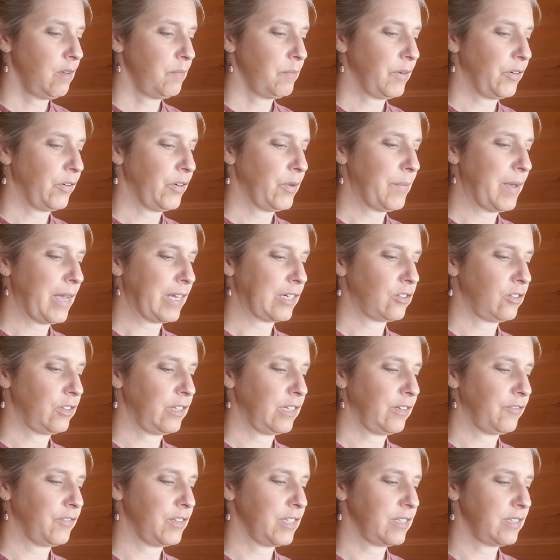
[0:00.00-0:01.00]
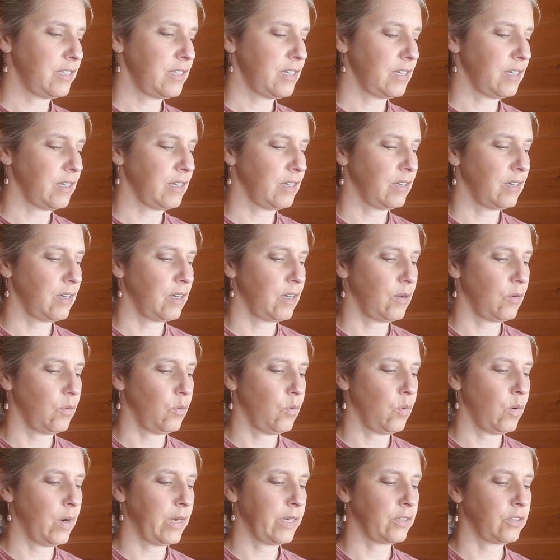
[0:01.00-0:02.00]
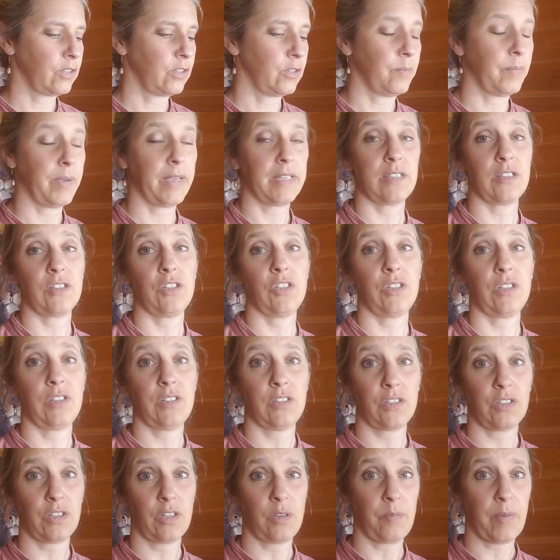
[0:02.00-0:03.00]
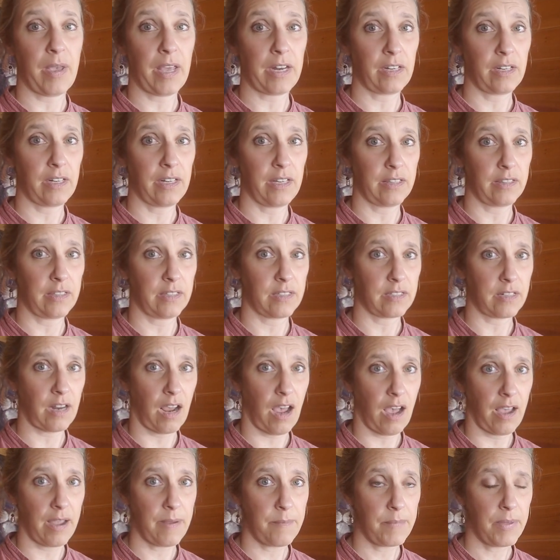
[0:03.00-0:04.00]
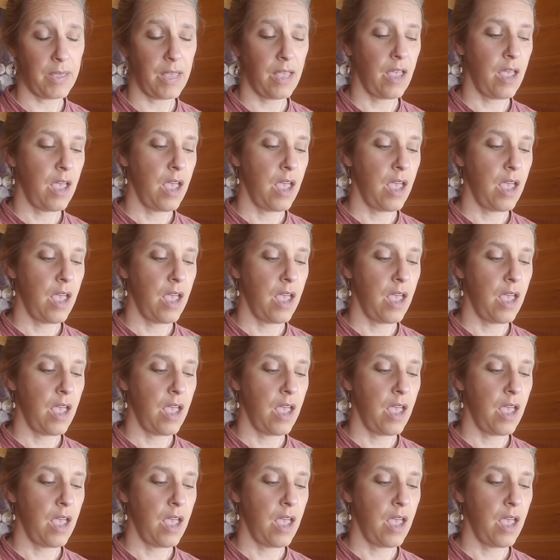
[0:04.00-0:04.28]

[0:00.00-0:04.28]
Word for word: Mary Magdalene of the sea, what her message is to humanity at this time,